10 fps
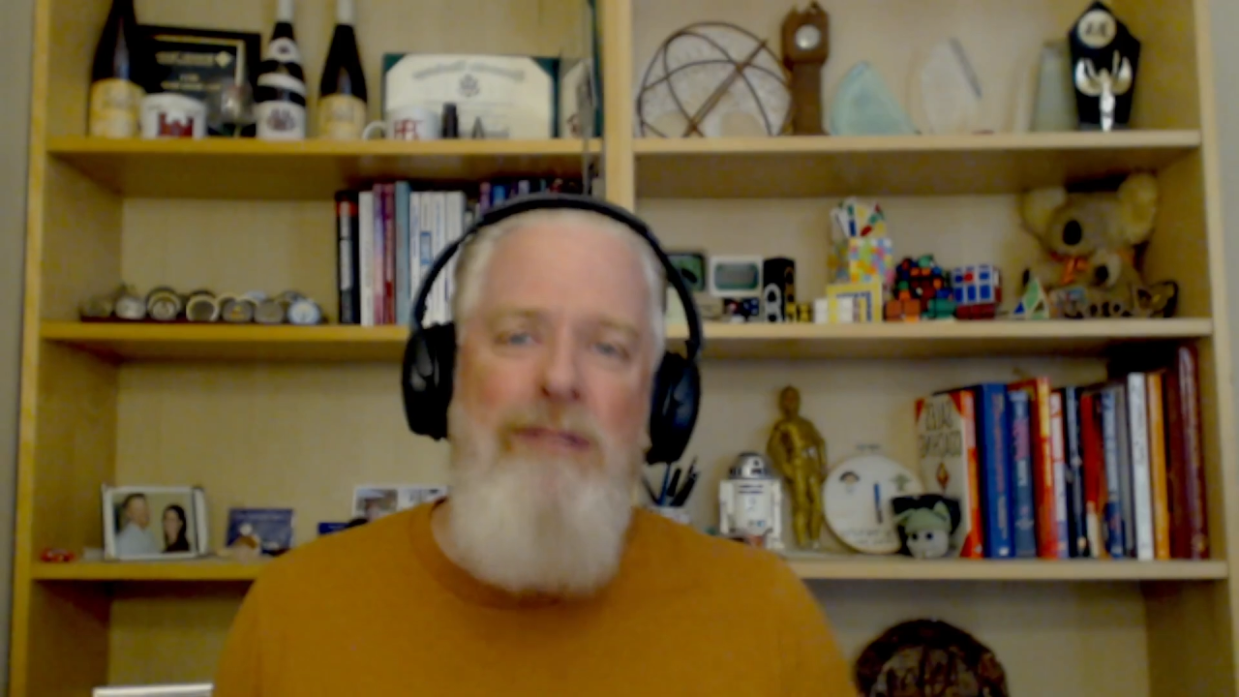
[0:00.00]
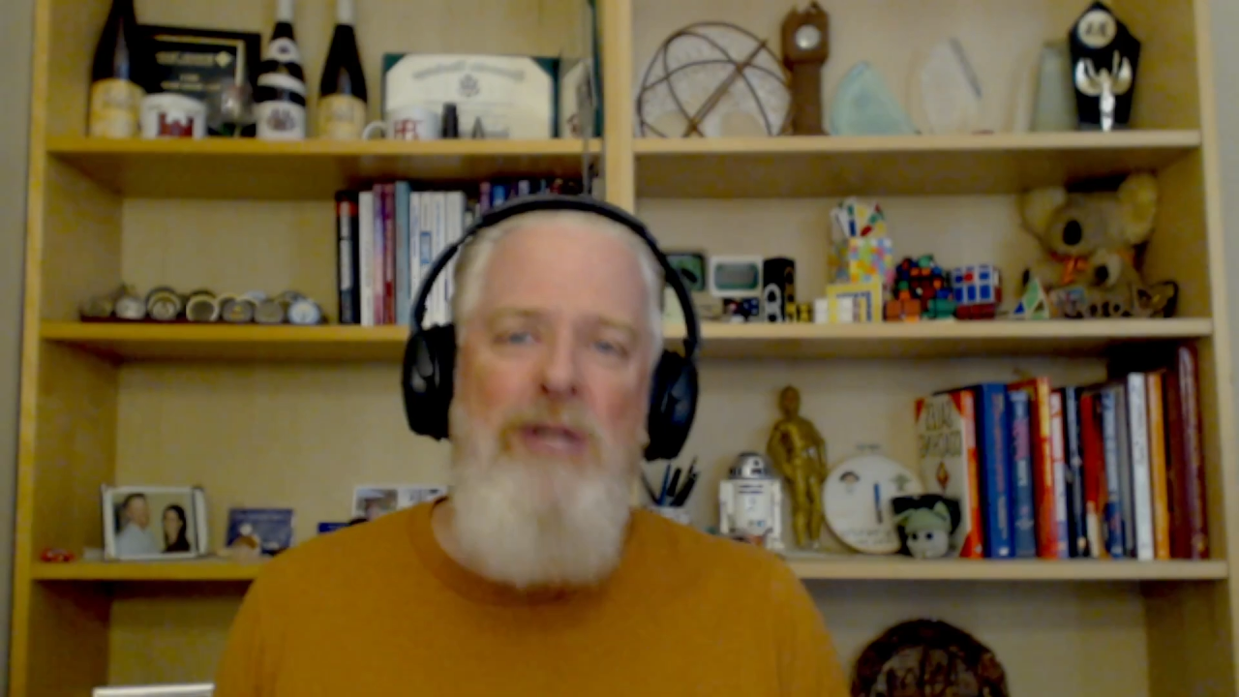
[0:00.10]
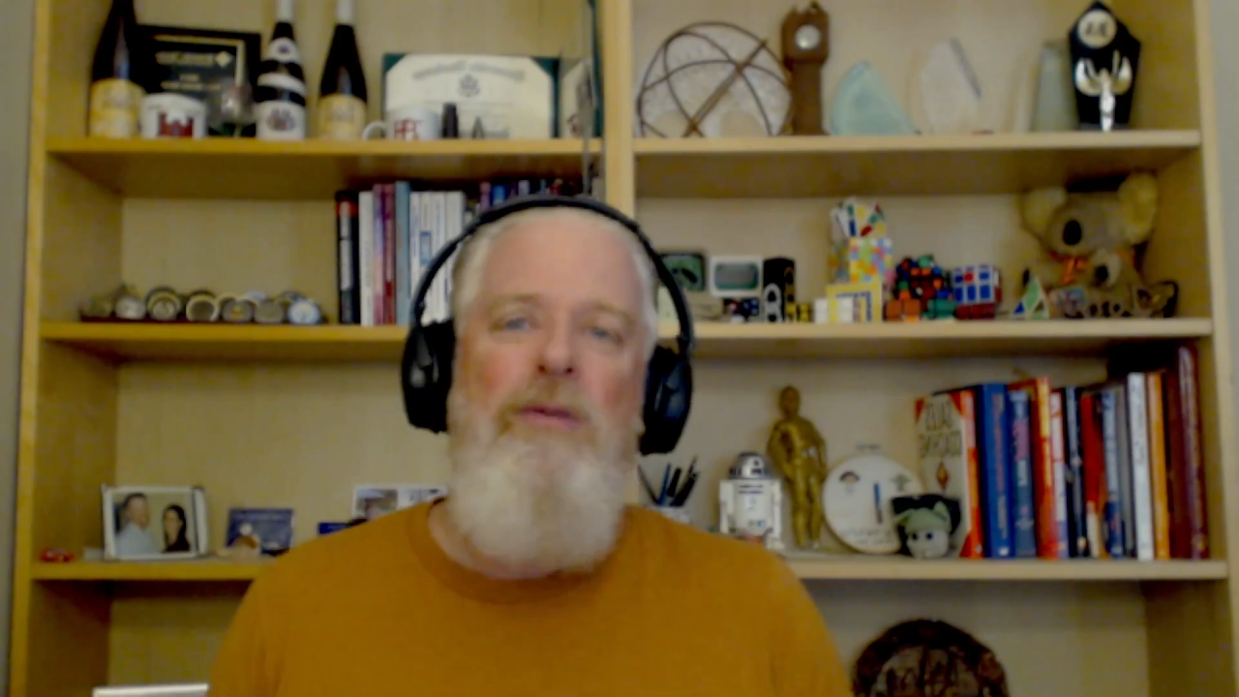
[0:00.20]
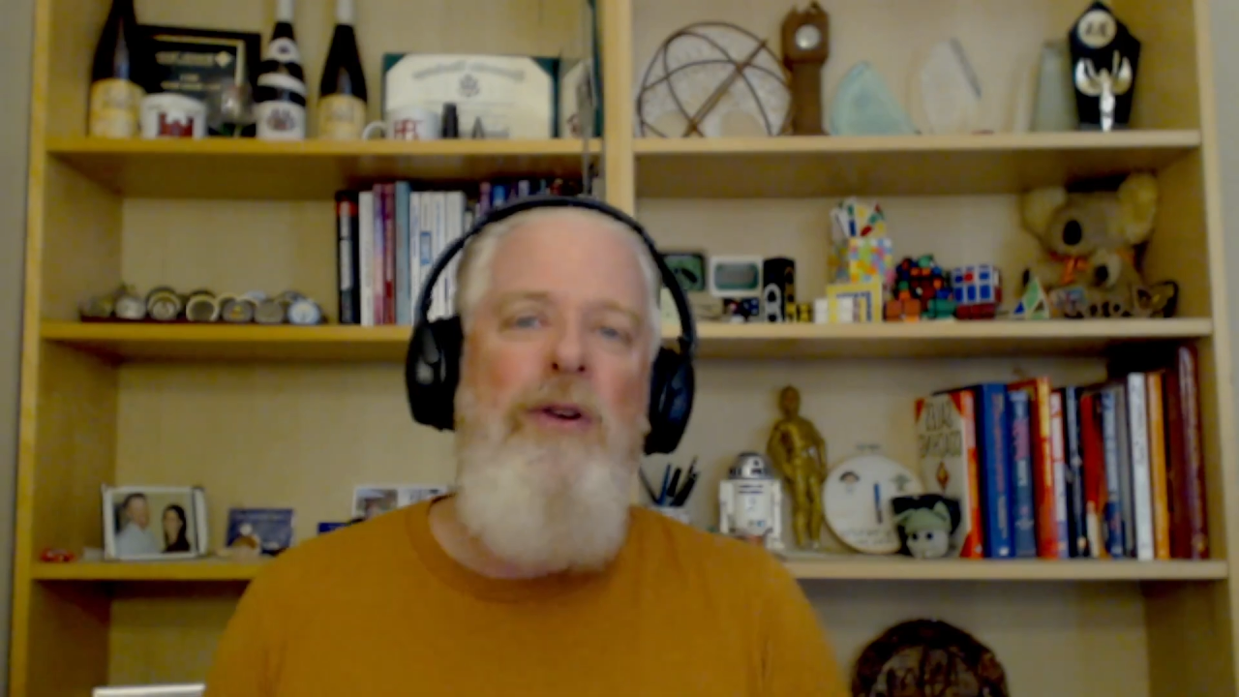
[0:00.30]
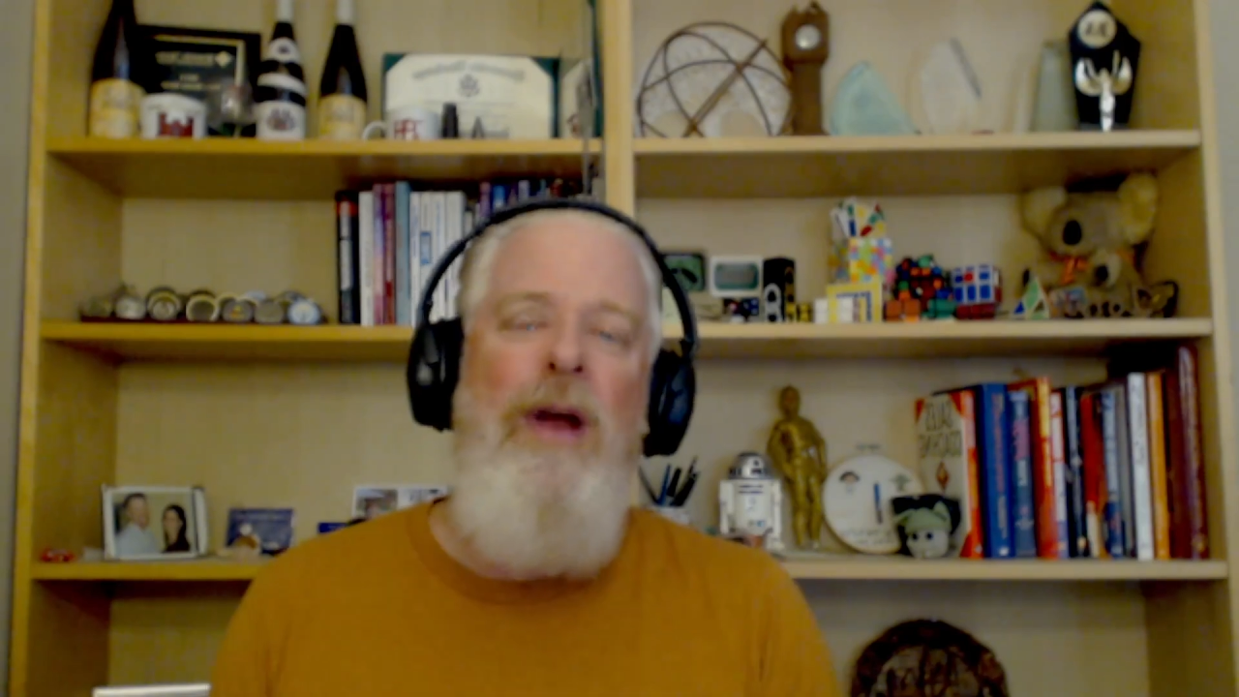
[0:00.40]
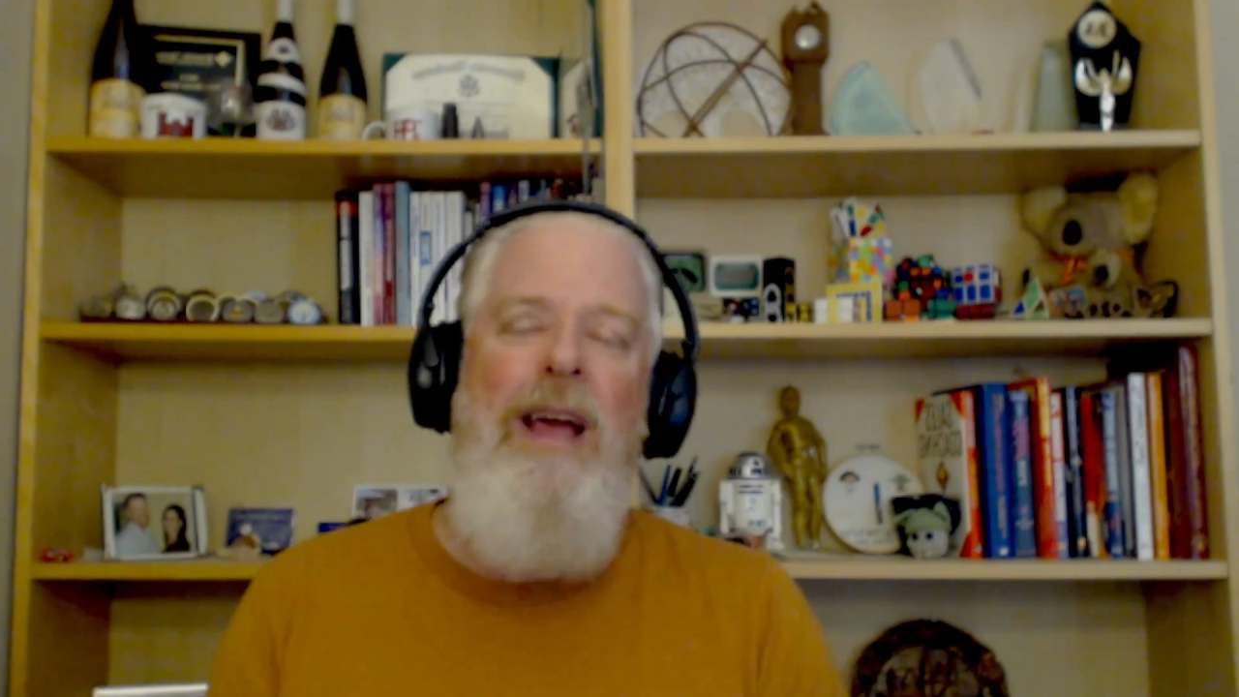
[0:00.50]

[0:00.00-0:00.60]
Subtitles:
just wondering,